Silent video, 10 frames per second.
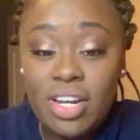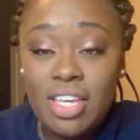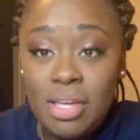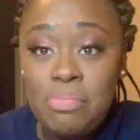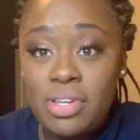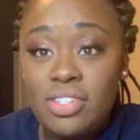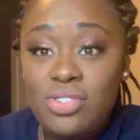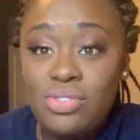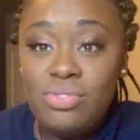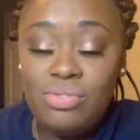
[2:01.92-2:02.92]
to keep it
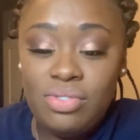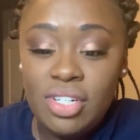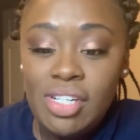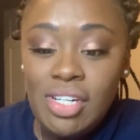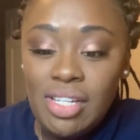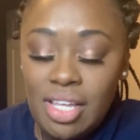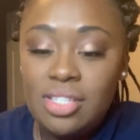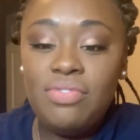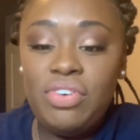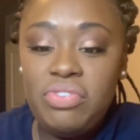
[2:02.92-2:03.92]
to less
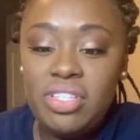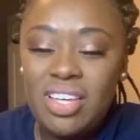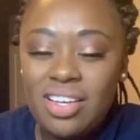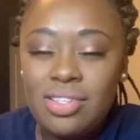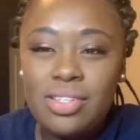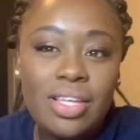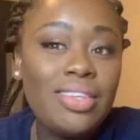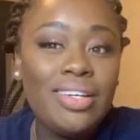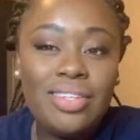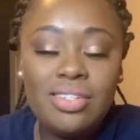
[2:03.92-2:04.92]
than 15 seconds because I
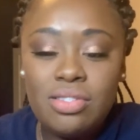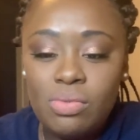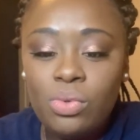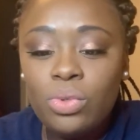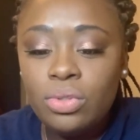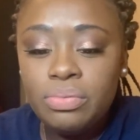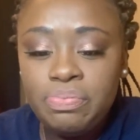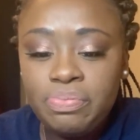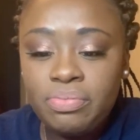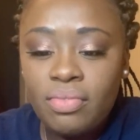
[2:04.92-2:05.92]
think that's the rule
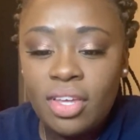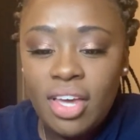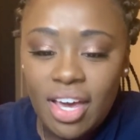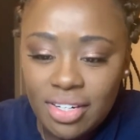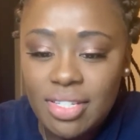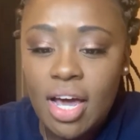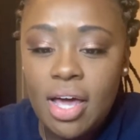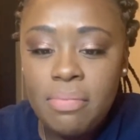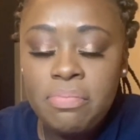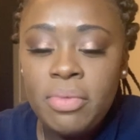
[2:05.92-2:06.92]
at a
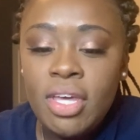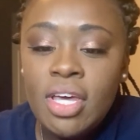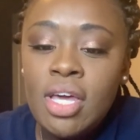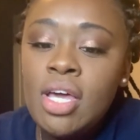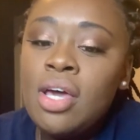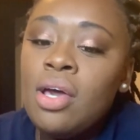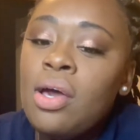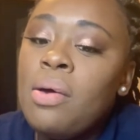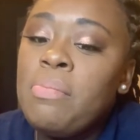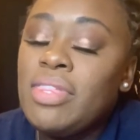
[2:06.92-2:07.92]
time.
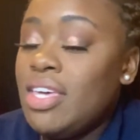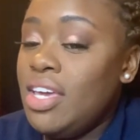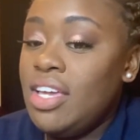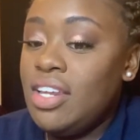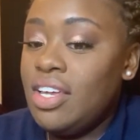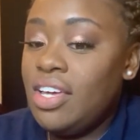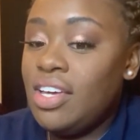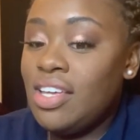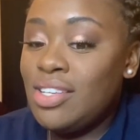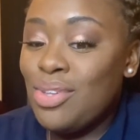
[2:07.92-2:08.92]
But then,
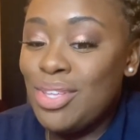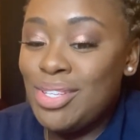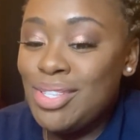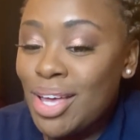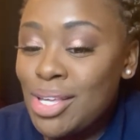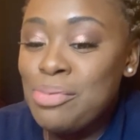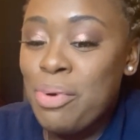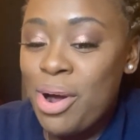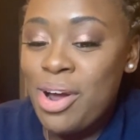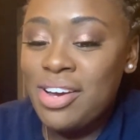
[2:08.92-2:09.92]
so this next
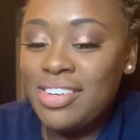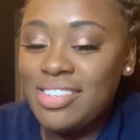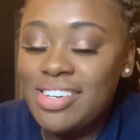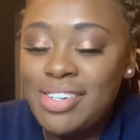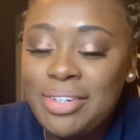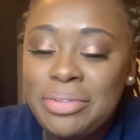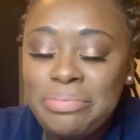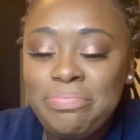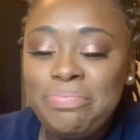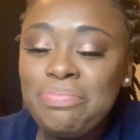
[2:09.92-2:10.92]
part,
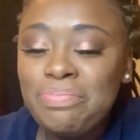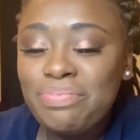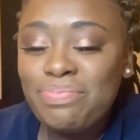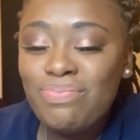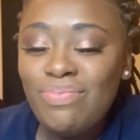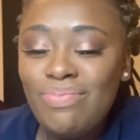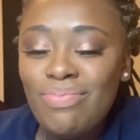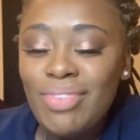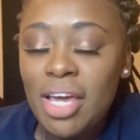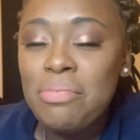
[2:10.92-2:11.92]
um,
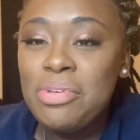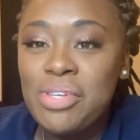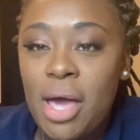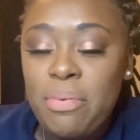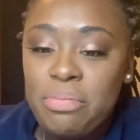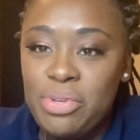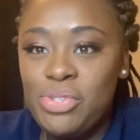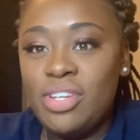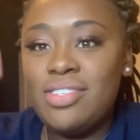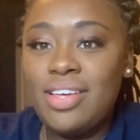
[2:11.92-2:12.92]
and I'm using Apple
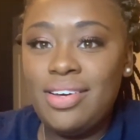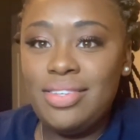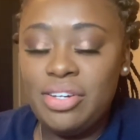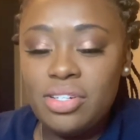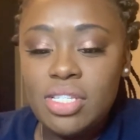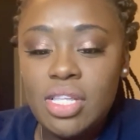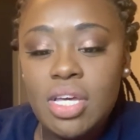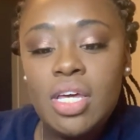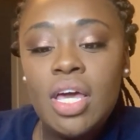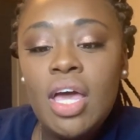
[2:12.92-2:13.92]
Music's like lyrics
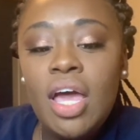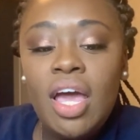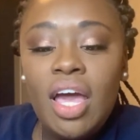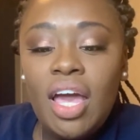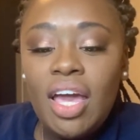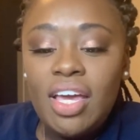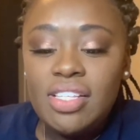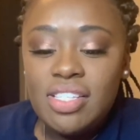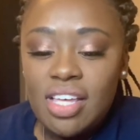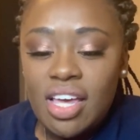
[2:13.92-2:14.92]
thing. It
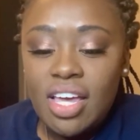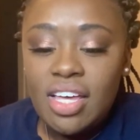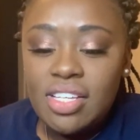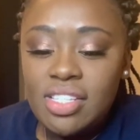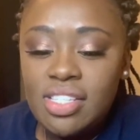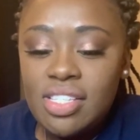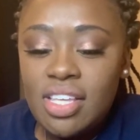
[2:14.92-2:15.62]
says,